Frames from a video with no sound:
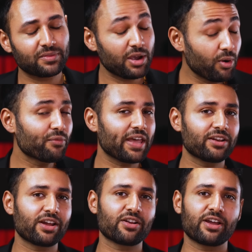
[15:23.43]
And while for
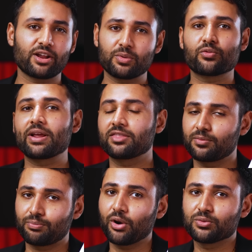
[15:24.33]
$899 I would rate the
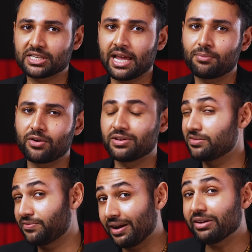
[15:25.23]
Pro's camera as
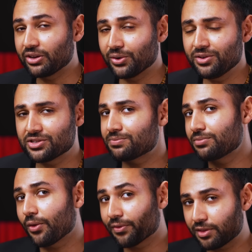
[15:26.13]
very good,
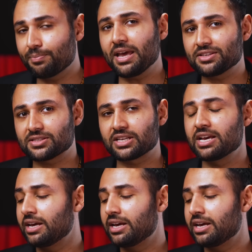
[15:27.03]
not the best,